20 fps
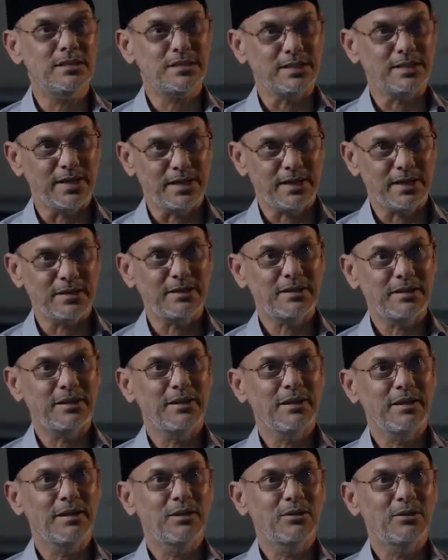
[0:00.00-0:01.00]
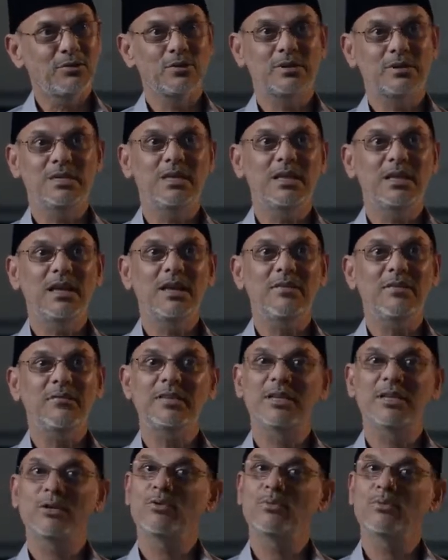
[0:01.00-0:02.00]
sect to see if
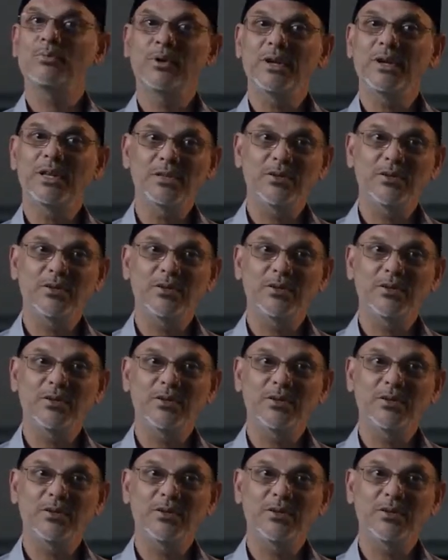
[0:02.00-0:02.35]
they could bring